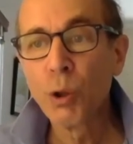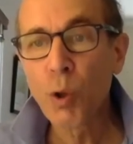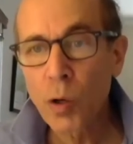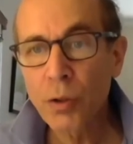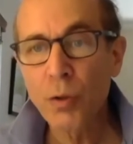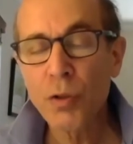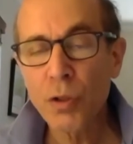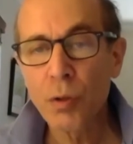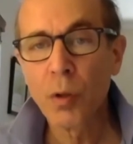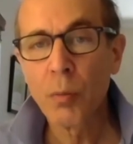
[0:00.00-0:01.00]
longer
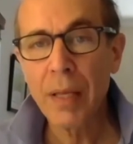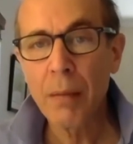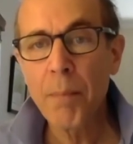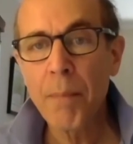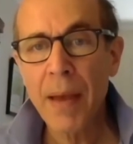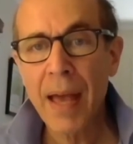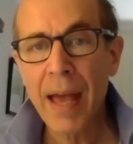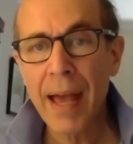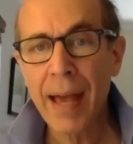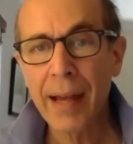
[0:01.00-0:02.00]
term
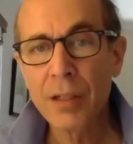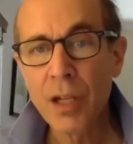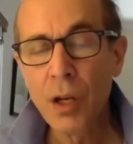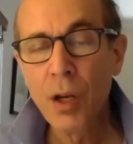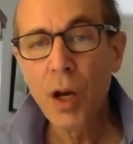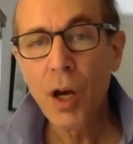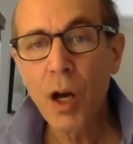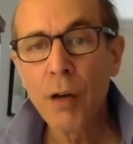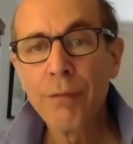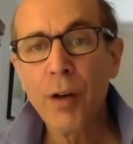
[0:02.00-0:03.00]
impact
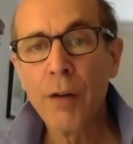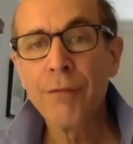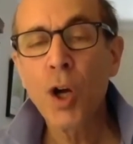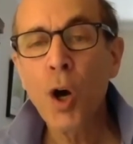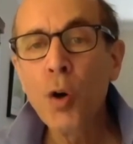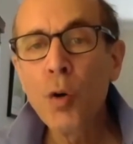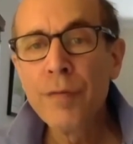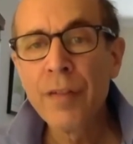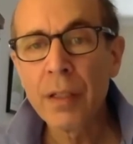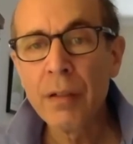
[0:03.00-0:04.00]
of
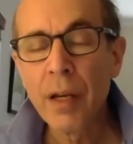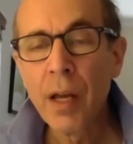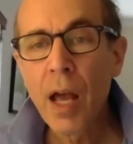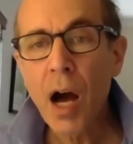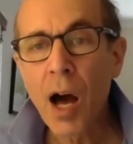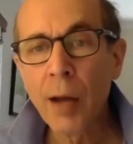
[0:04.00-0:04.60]
COVID on